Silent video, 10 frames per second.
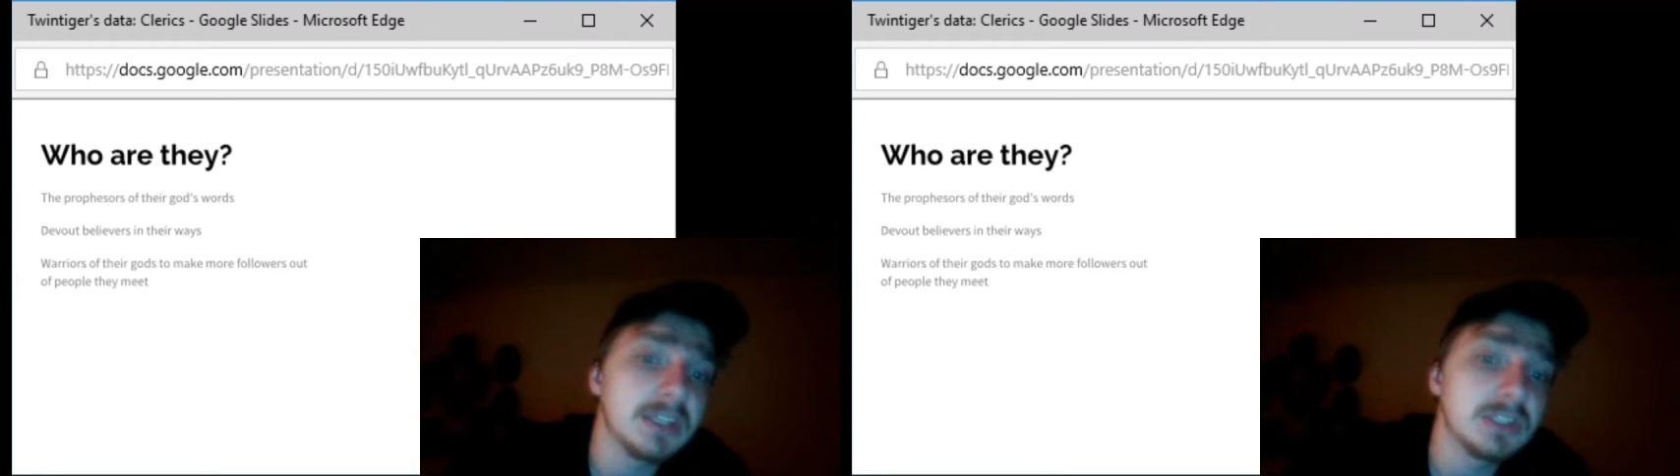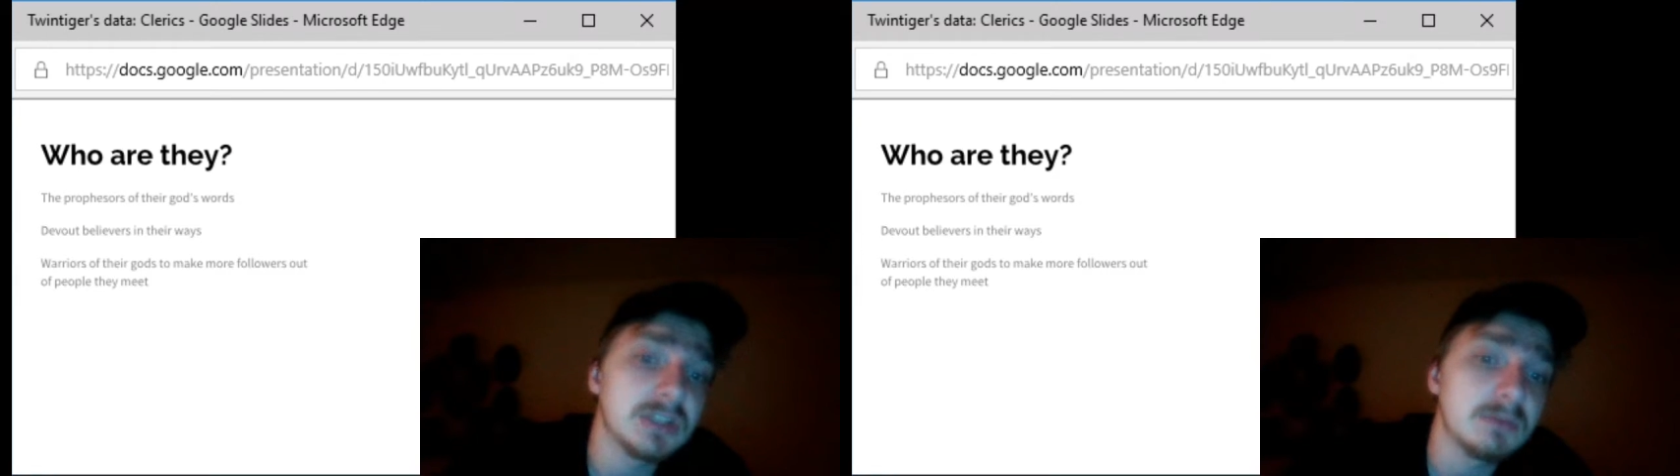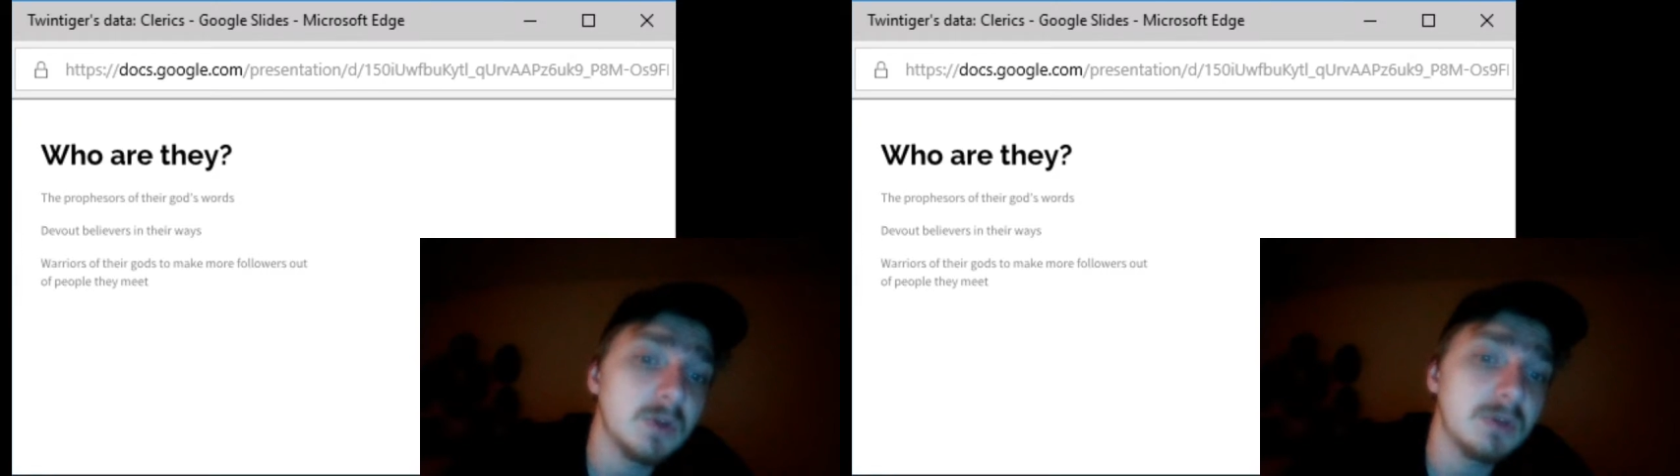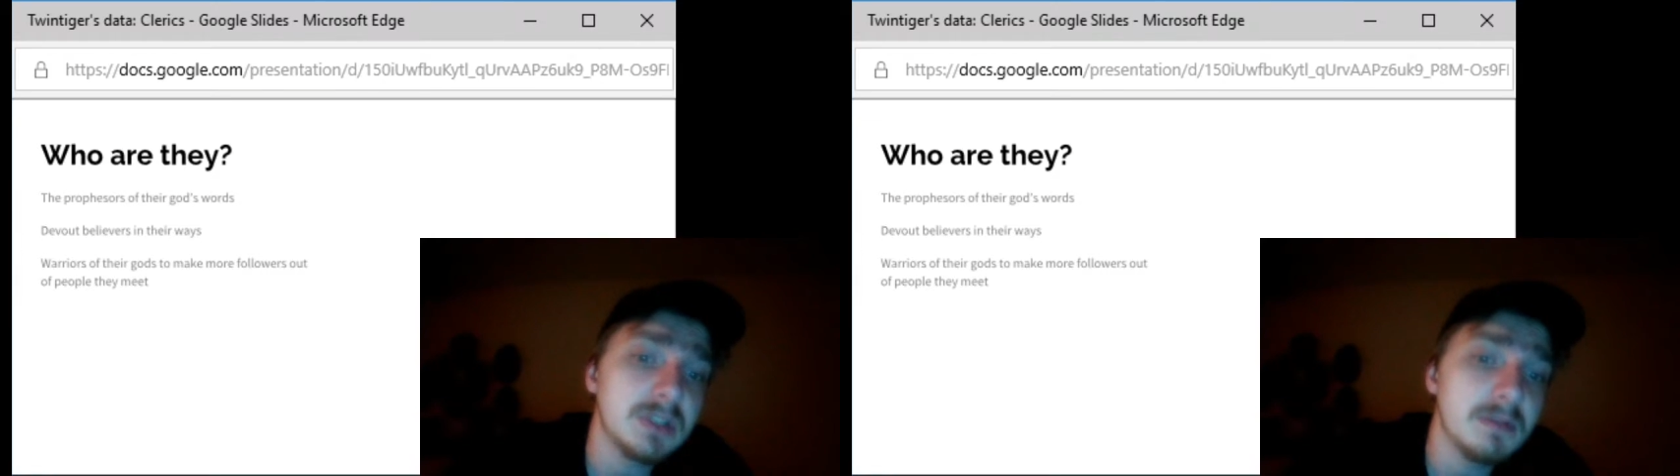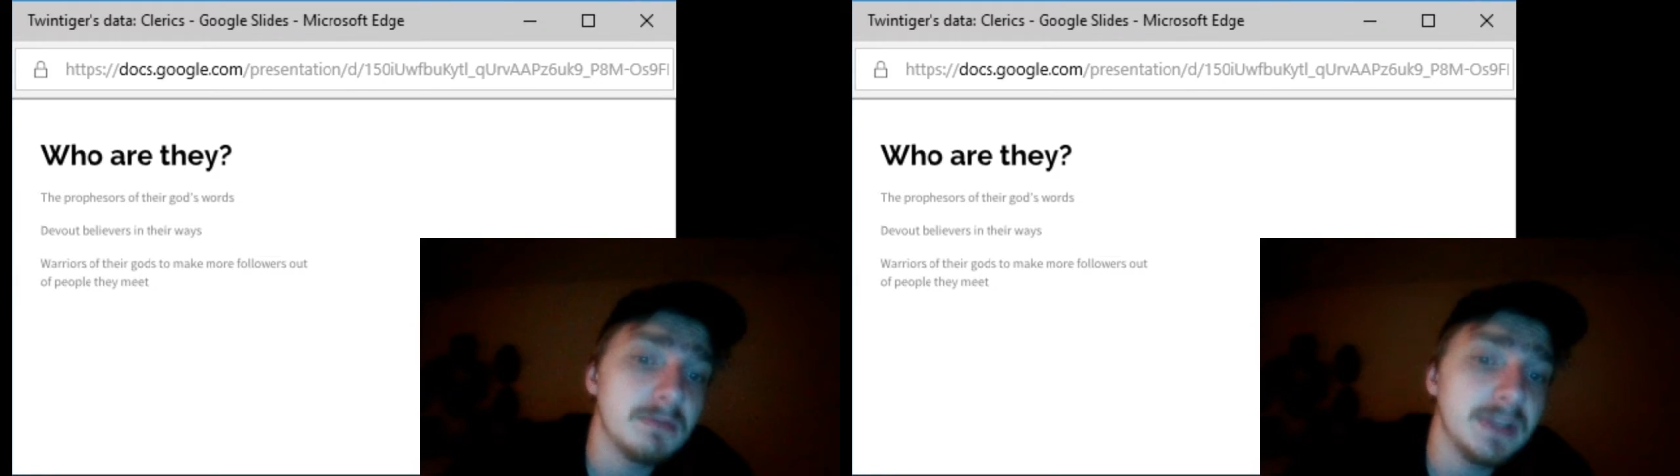There's some groups
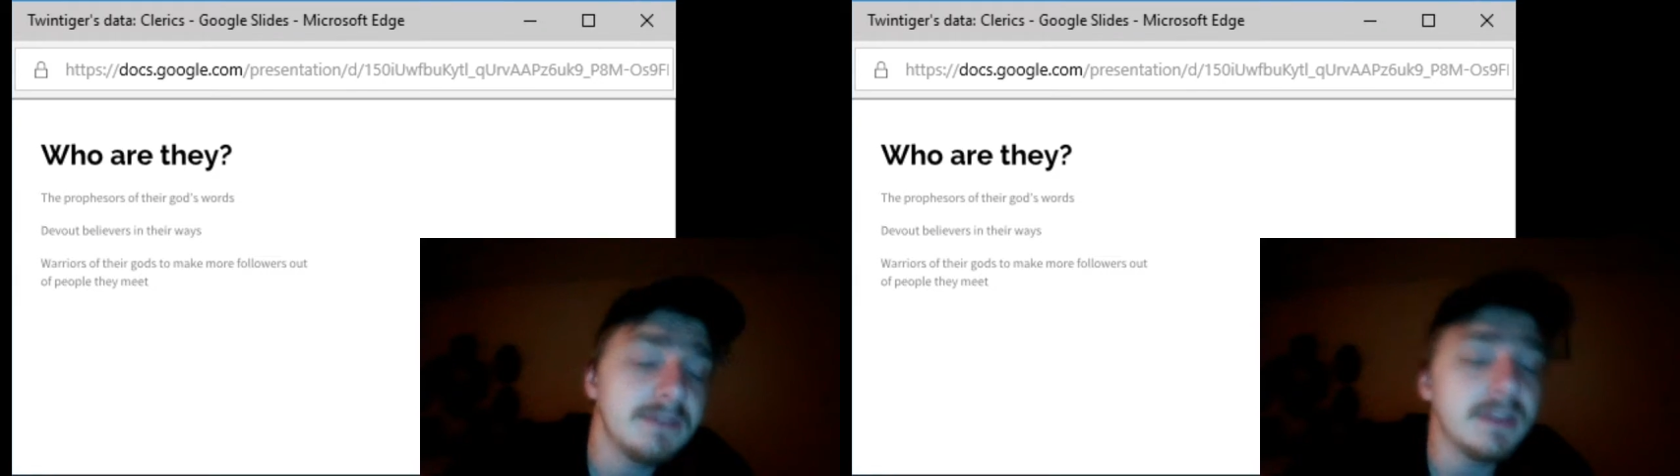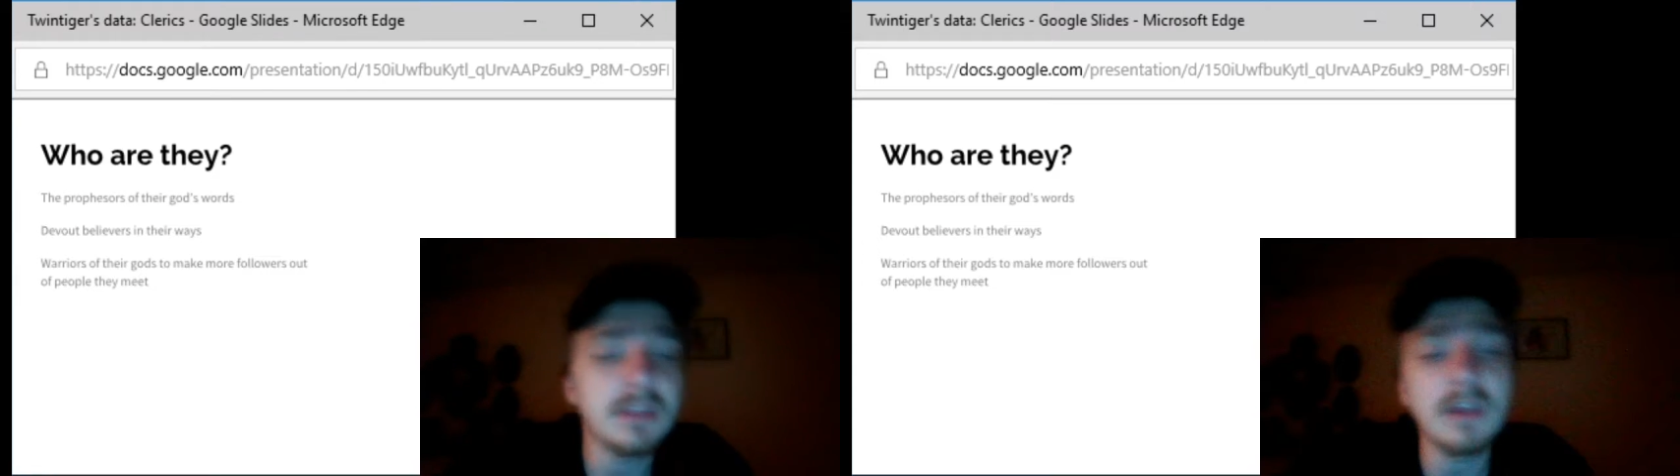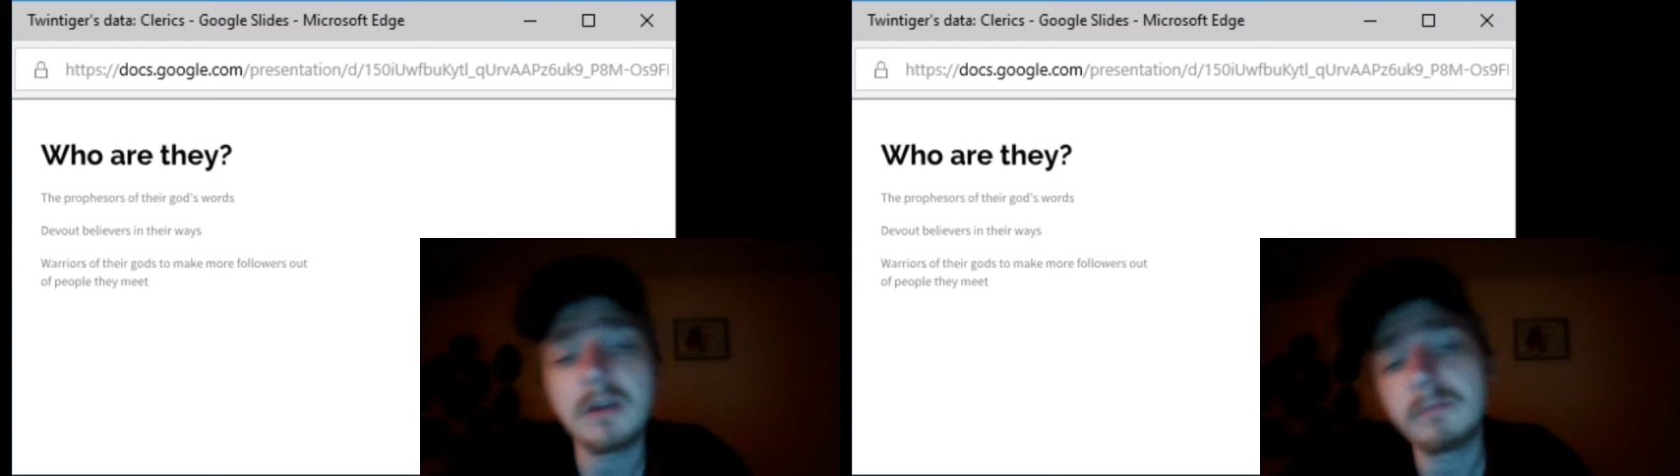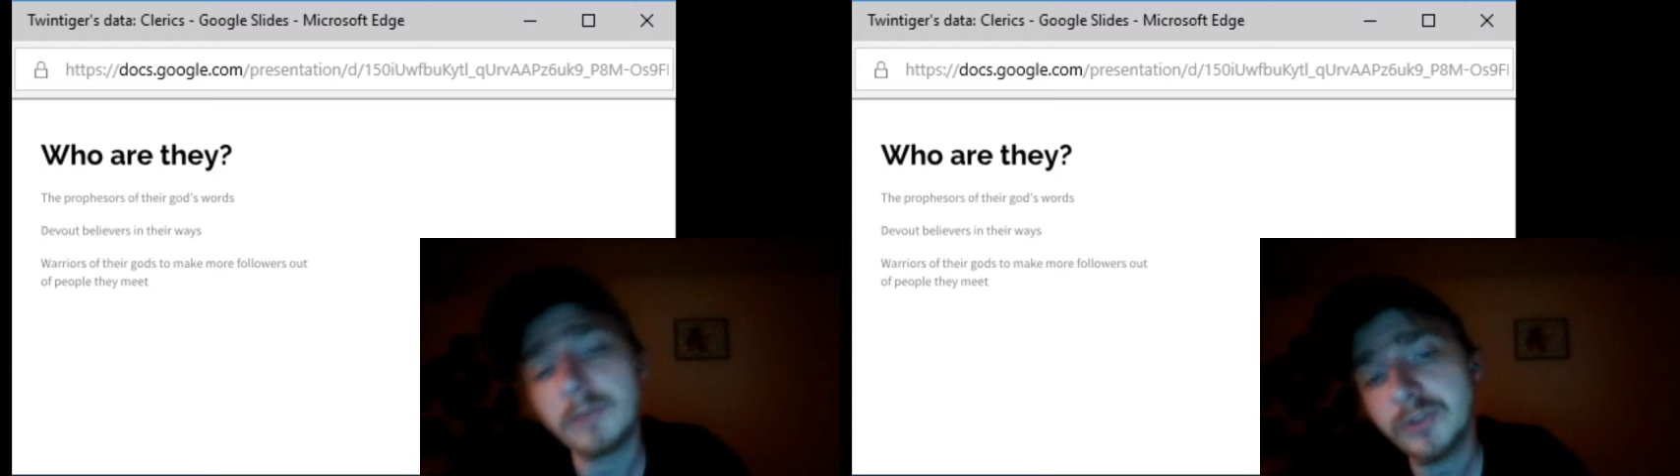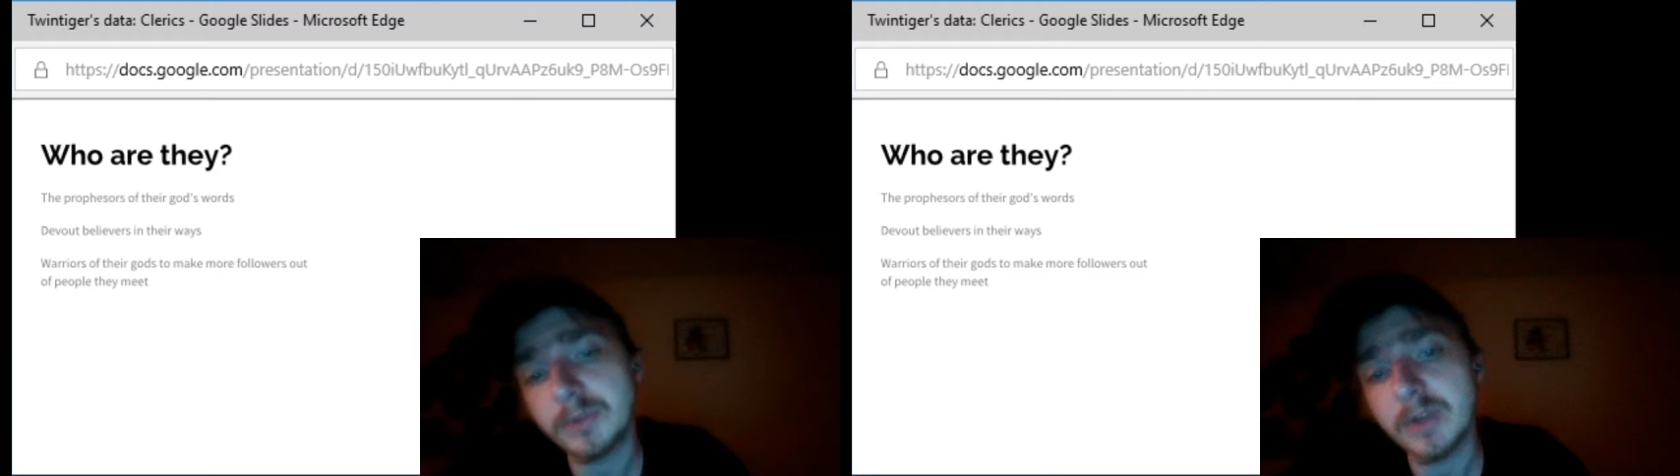that believe that there are
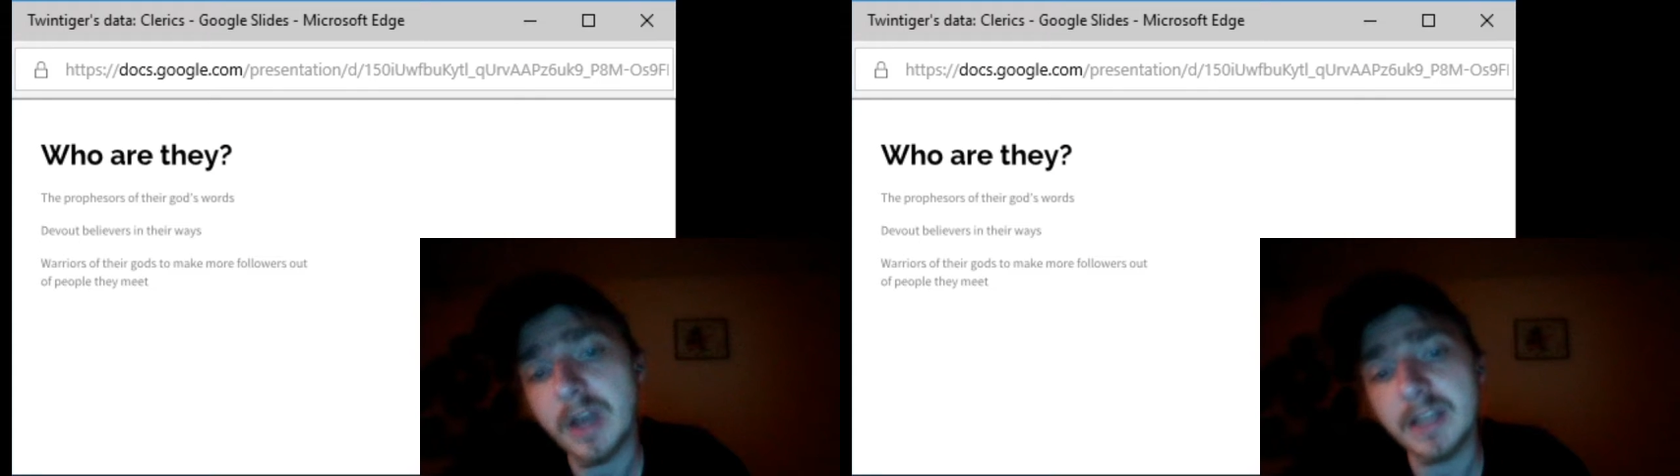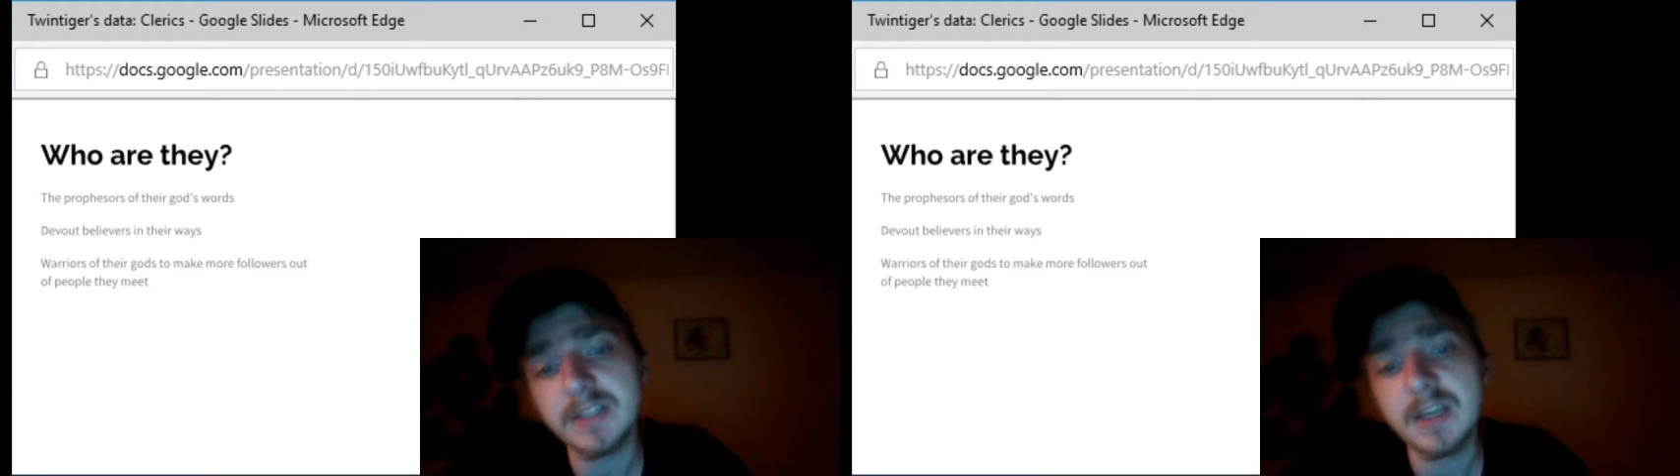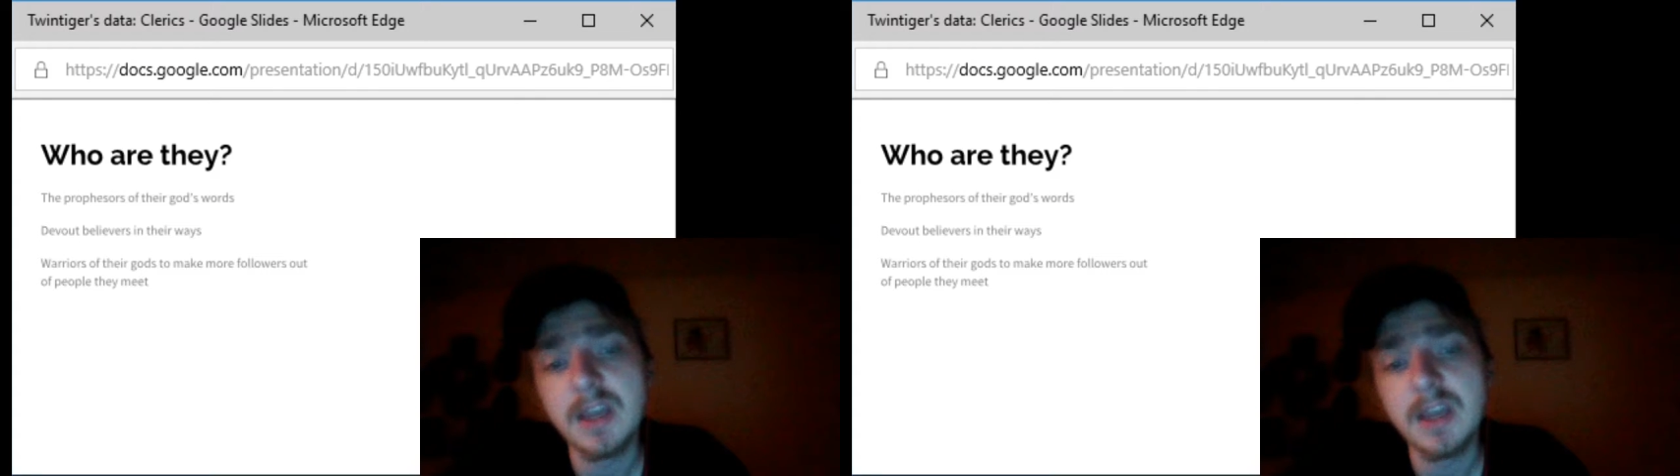multiple gods.